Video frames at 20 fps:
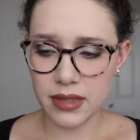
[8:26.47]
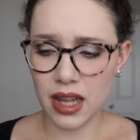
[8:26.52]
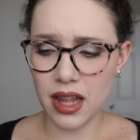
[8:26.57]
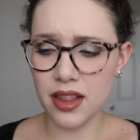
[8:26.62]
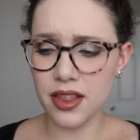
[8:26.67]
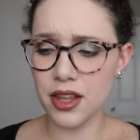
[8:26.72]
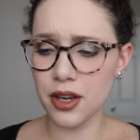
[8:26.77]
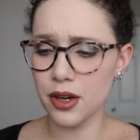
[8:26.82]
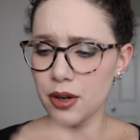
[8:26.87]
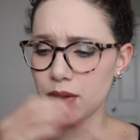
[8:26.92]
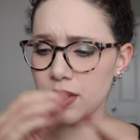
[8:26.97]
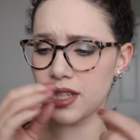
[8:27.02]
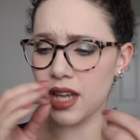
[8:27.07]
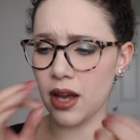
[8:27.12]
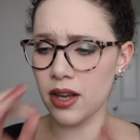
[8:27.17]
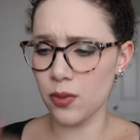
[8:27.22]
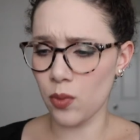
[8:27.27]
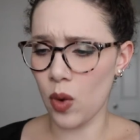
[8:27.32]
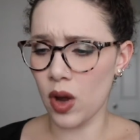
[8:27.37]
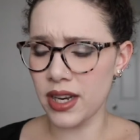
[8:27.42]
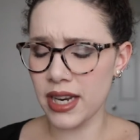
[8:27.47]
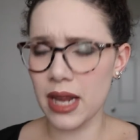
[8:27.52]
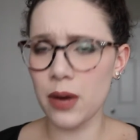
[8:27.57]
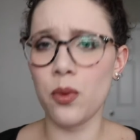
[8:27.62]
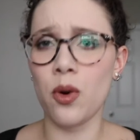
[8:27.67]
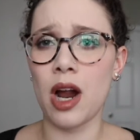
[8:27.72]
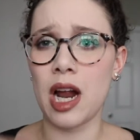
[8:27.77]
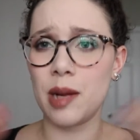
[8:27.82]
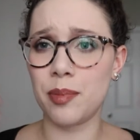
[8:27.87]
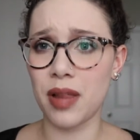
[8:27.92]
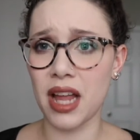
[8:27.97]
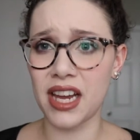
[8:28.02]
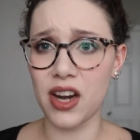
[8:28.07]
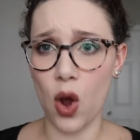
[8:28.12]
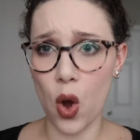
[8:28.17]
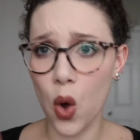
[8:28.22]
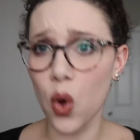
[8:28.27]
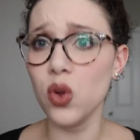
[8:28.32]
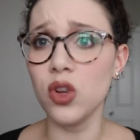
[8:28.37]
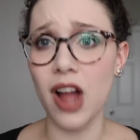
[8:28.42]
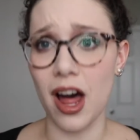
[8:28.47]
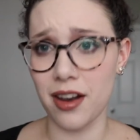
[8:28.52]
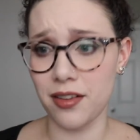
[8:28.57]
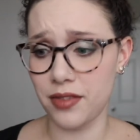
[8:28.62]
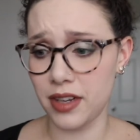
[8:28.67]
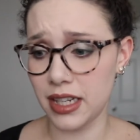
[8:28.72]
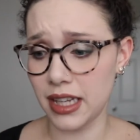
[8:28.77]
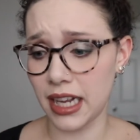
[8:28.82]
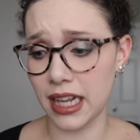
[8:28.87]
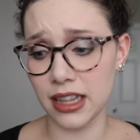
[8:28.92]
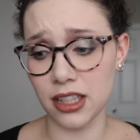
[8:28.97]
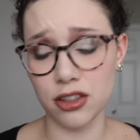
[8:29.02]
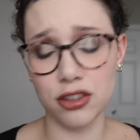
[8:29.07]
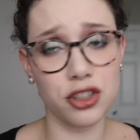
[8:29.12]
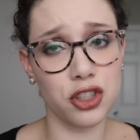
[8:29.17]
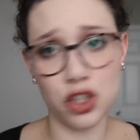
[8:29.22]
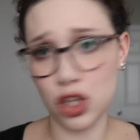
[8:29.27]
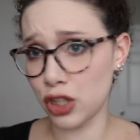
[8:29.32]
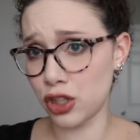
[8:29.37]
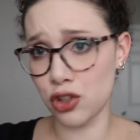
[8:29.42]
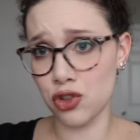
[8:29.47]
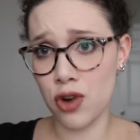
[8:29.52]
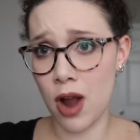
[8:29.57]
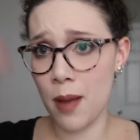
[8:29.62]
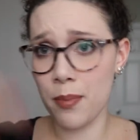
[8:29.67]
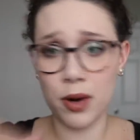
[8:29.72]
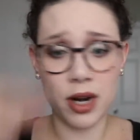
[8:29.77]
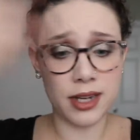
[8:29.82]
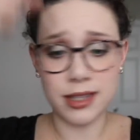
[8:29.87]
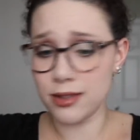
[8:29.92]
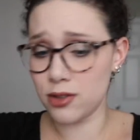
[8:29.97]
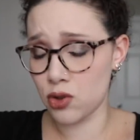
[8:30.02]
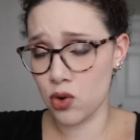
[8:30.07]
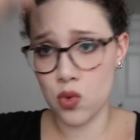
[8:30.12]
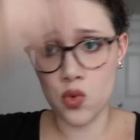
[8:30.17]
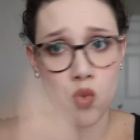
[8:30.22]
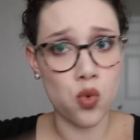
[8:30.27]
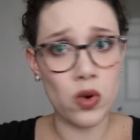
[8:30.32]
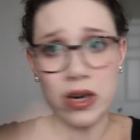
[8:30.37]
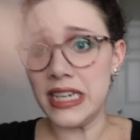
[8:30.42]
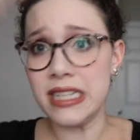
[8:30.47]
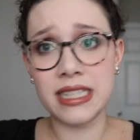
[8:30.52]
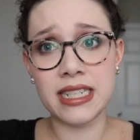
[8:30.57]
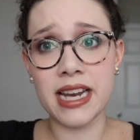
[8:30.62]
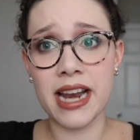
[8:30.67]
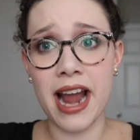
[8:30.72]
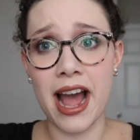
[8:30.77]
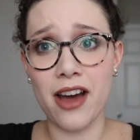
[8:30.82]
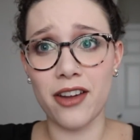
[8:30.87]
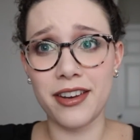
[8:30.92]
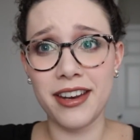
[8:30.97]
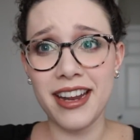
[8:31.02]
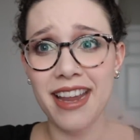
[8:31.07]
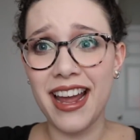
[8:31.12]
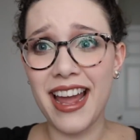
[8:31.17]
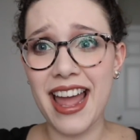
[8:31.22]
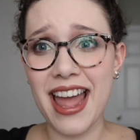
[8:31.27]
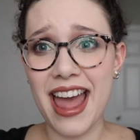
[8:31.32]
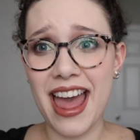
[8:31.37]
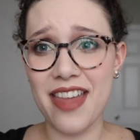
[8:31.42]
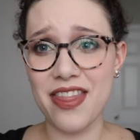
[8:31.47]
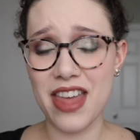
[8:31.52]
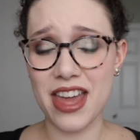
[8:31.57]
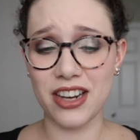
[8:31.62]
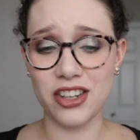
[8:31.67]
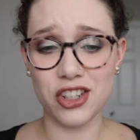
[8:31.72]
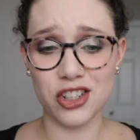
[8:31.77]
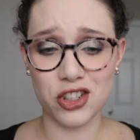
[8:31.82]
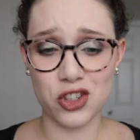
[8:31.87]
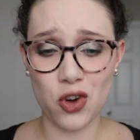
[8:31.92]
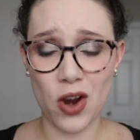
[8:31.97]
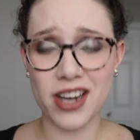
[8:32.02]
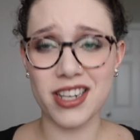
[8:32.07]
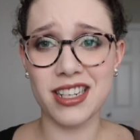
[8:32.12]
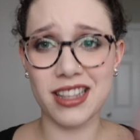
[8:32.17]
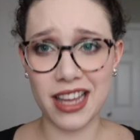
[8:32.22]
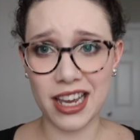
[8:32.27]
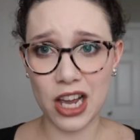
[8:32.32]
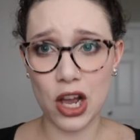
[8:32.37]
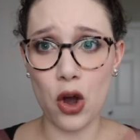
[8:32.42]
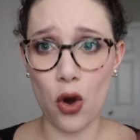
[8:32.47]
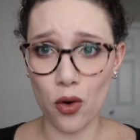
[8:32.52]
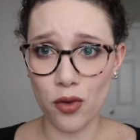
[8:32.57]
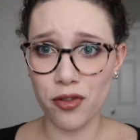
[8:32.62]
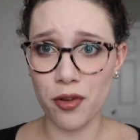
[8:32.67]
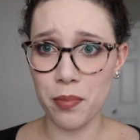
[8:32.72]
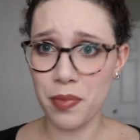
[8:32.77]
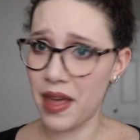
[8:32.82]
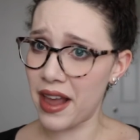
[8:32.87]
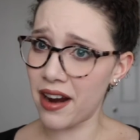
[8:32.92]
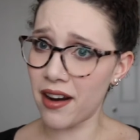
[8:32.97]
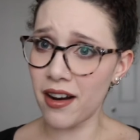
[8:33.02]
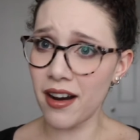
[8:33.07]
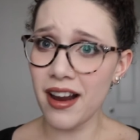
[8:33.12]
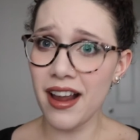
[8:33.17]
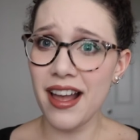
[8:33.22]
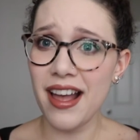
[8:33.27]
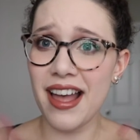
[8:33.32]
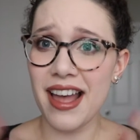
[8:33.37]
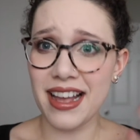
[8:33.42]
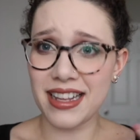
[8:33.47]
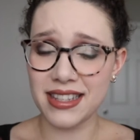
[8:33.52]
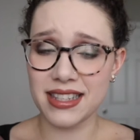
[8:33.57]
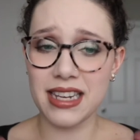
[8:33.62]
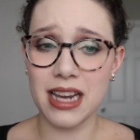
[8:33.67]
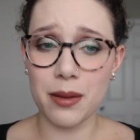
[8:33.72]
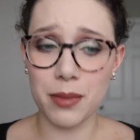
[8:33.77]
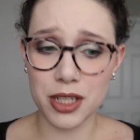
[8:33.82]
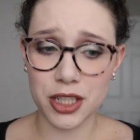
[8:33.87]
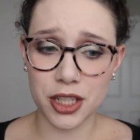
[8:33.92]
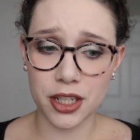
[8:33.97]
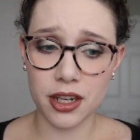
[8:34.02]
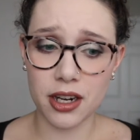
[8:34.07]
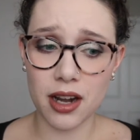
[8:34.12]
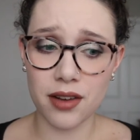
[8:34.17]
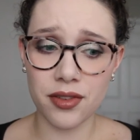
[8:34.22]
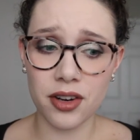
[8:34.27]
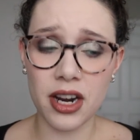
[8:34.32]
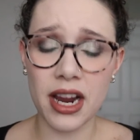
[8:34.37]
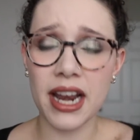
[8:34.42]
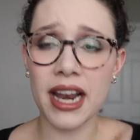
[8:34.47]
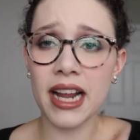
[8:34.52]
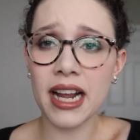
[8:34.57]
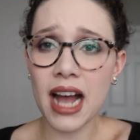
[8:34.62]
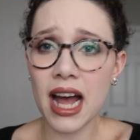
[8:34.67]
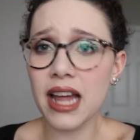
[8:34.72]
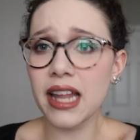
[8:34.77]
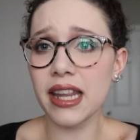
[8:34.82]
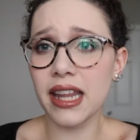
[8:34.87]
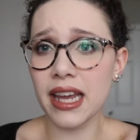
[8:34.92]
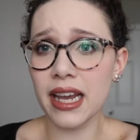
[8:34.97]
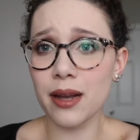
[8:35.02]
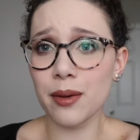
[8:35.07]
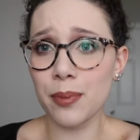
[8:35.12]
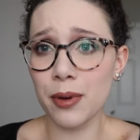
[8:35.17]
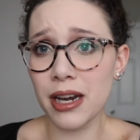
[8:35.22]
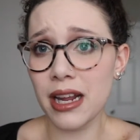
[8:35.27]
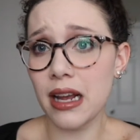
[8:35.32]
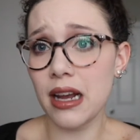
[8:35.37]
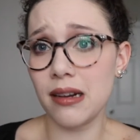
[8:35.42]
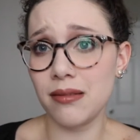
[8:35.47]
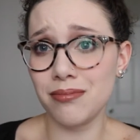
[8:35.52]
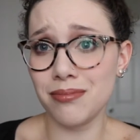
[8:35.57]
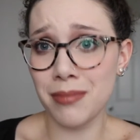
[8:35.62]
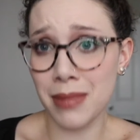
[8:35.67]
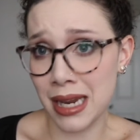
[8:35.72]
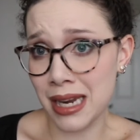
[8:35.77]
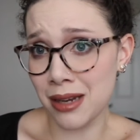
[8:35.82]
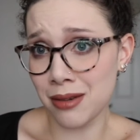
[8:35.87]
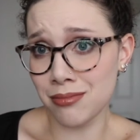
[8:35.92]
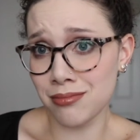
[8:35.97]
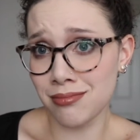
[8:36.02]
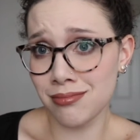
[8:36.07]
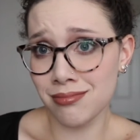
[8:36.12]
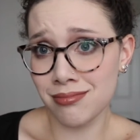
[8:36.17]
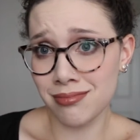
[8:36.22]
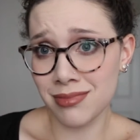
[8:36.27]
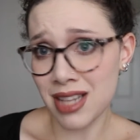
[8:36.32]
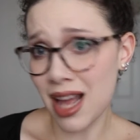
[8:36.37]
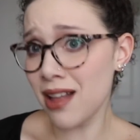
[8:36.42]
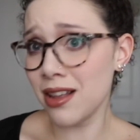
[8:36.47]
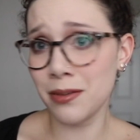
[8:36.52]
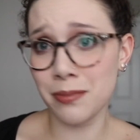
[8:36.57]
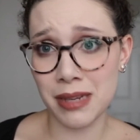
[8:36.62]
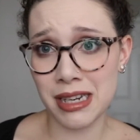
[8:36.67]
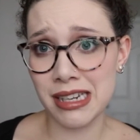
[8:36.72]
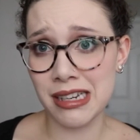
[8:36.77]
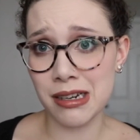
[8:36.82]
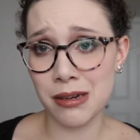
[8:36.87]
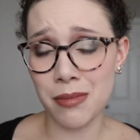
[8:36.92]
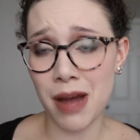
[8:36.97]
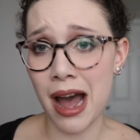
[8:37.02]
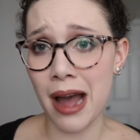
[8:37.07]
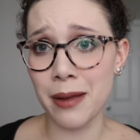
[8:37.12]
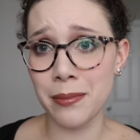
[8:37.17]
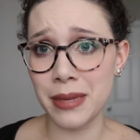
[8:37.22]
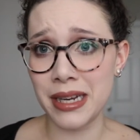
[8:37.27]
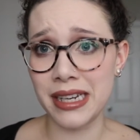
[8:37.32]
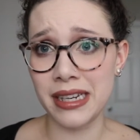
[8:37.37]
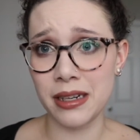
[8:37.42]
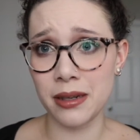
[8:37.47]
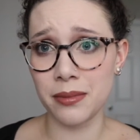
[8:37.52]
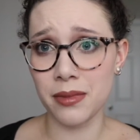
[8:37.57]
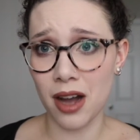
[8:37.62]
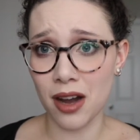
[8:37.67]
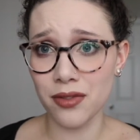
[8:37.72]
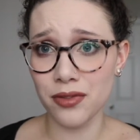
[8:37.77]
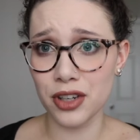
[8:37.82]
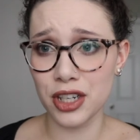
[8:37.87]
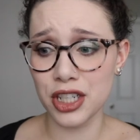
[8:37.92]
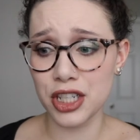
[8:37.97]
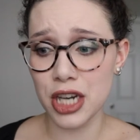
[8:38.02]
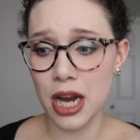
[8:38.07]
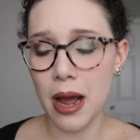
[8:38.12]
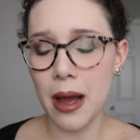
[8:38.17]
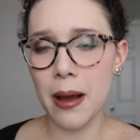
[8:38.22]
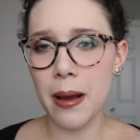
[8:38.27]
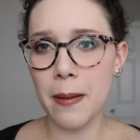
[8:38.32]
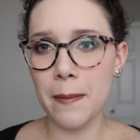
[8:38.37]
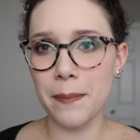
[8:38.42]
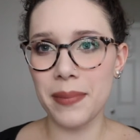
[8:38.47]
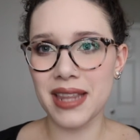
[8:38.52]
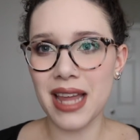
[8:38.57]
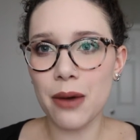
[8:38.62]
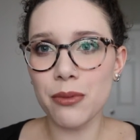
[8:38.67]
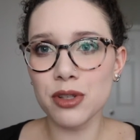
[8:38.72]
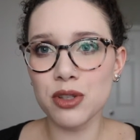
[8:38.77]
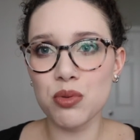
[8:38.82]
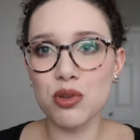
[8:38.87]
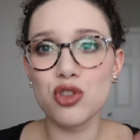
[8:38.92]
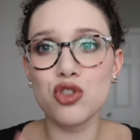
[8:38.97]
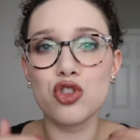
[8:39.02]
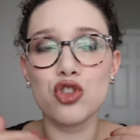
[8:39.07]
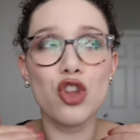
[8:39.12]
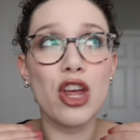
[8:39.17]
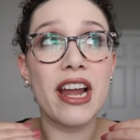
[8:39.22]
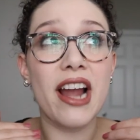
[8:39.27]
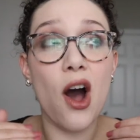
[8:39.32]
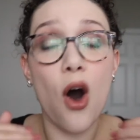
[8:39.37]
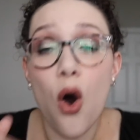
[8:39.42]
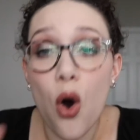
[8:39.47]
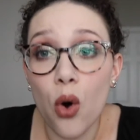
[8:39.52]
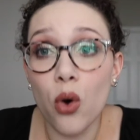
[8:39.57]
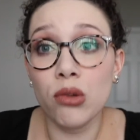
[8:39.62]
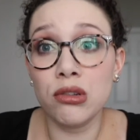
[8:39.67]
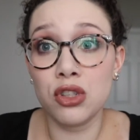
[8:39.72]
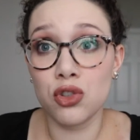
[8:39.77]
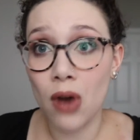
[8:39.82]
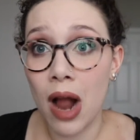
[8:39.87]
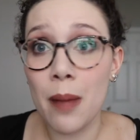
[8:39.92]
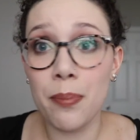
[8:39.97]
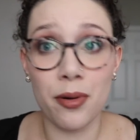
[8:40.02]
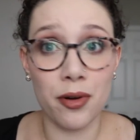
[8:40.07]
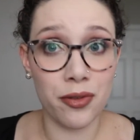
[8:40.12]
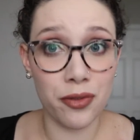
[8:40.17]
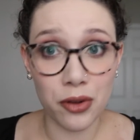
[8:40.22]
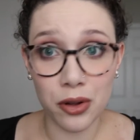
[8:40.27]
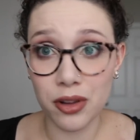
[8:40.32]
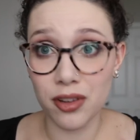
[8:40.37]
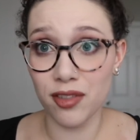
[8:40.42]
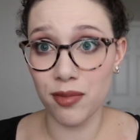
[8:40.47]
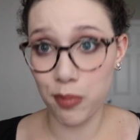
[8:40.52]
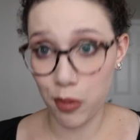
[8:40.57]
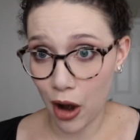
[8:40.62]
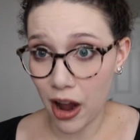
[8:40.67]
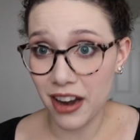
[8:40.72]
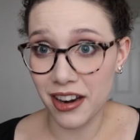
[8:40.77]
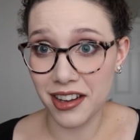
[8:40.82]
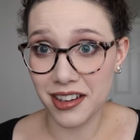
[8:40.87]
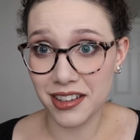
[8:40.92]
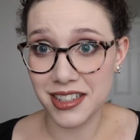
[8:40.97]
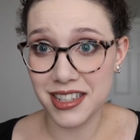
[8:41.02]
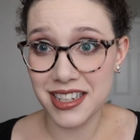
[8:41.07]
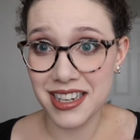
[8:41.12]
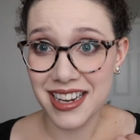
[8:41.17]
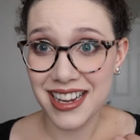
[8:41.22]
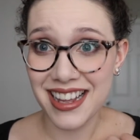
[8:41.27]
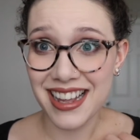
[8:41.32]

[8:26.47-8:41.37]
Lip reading: There was one day where I applied a whole lot of it. Like, I literally just took the dropper and squeezed it out and then just tried to like go from there and see how much I could cover. And I got like a pretty medium, solid medium, high medium coverage, but that was with like a whole dropper full of product.